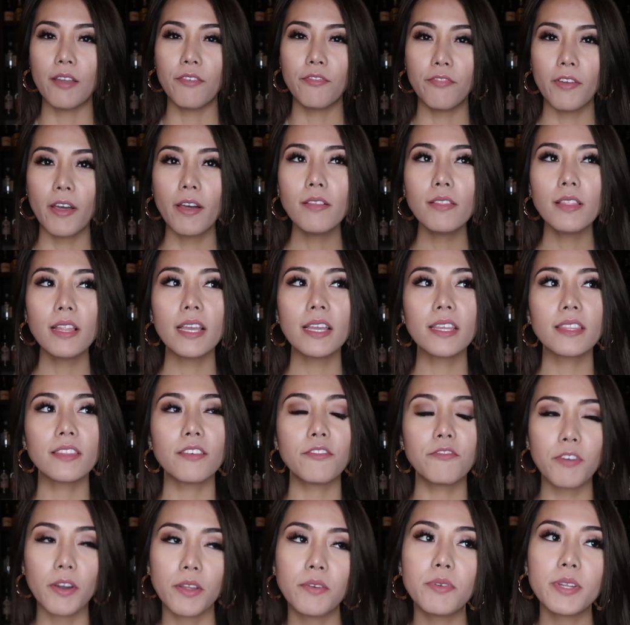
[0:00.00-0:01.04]
I felt like
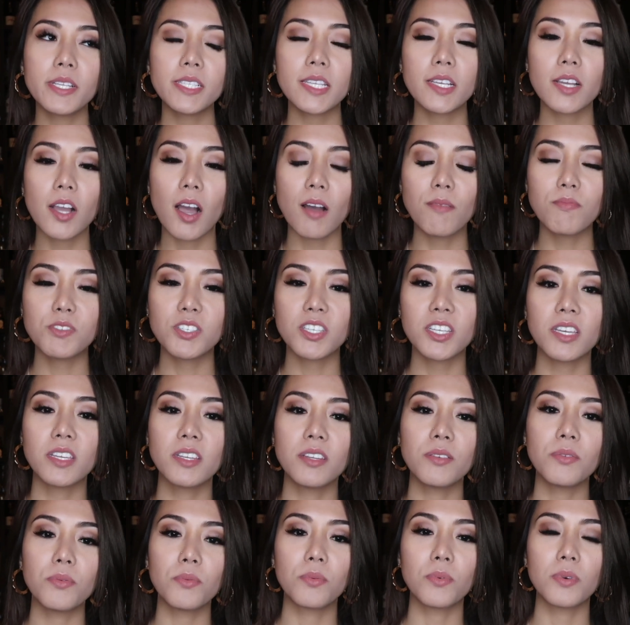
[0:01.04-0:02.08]
the fundraising
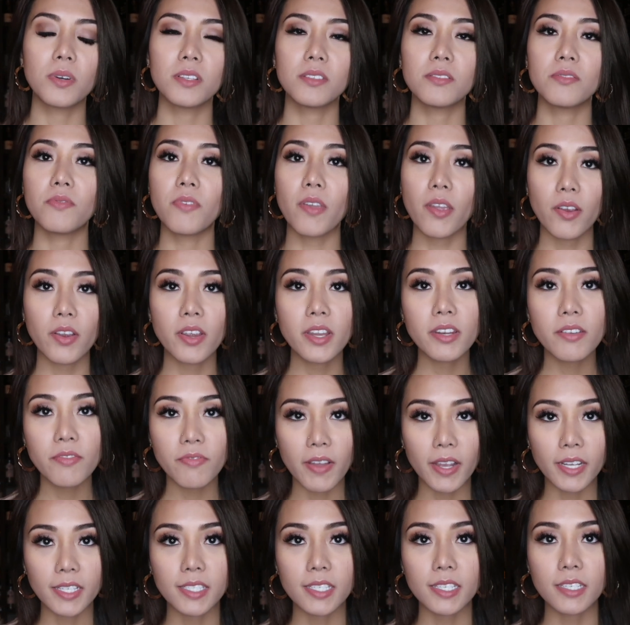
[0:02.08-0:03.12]
option was very
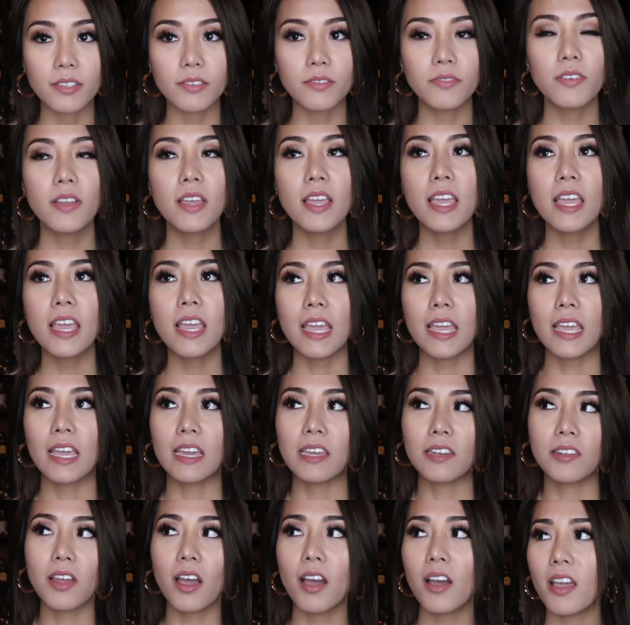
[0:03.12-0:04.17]
ineffective
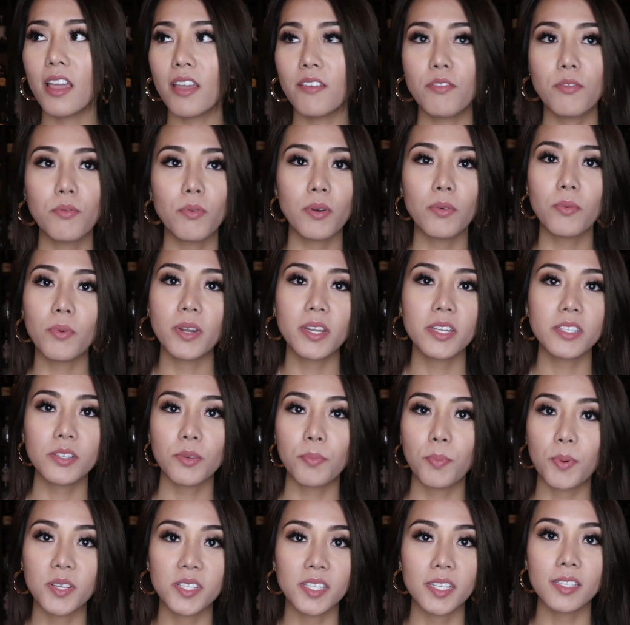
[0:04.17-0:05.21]
and not everyone wanted
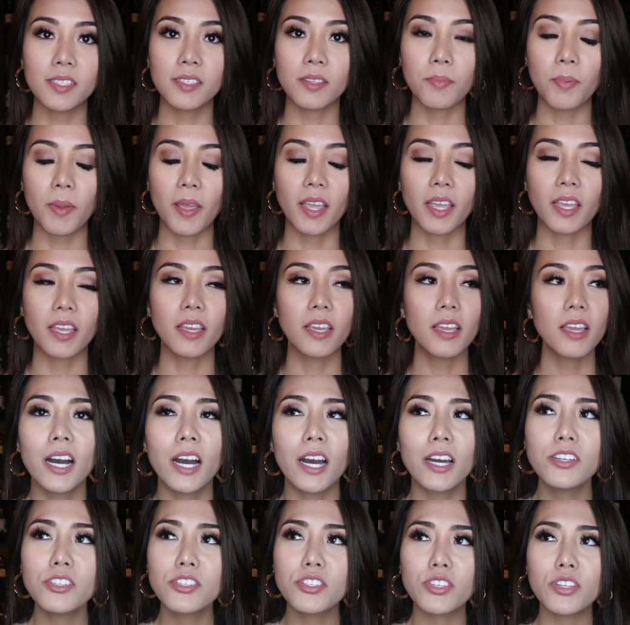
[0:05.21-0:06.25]
to participate.
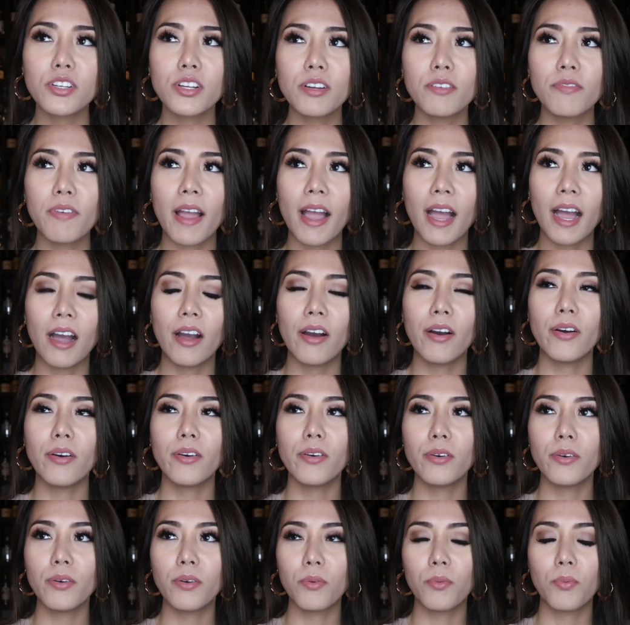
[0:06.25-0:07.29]
Unsure of
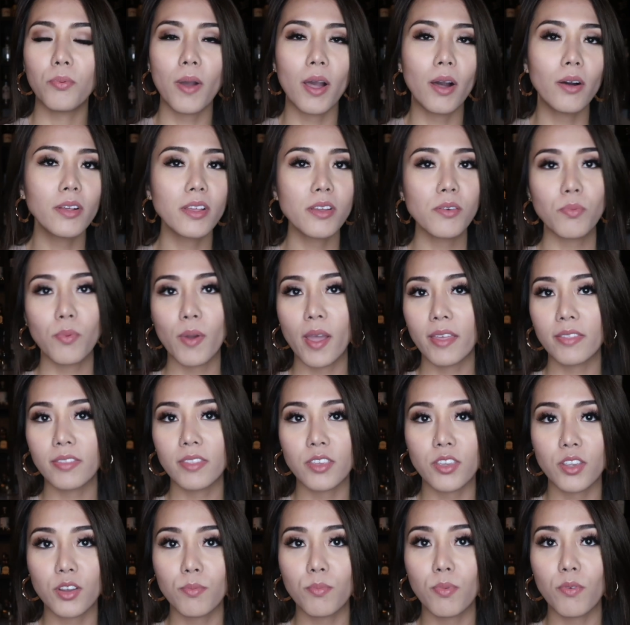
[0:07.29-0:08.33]
how well it went
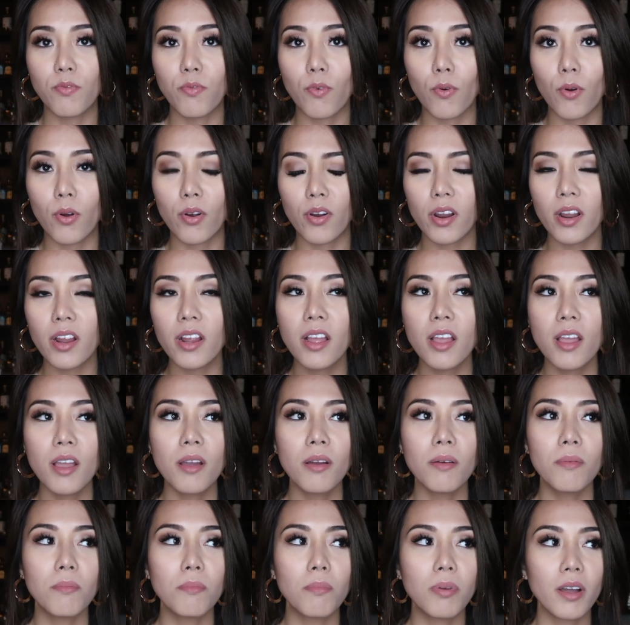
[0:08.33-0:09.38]
the year before,
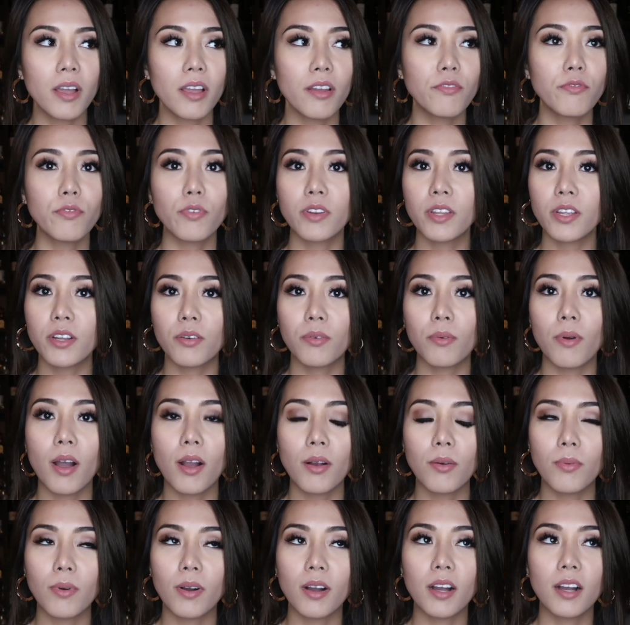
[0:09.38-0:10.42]
but for
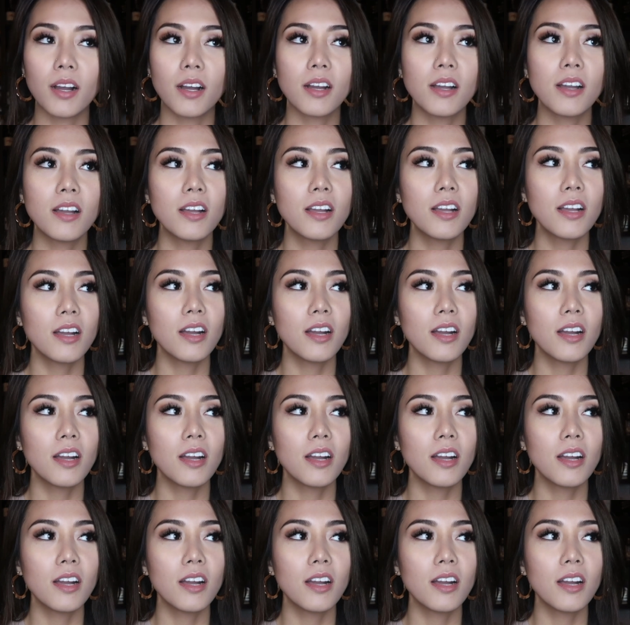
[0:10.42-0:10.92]
Nicaragua,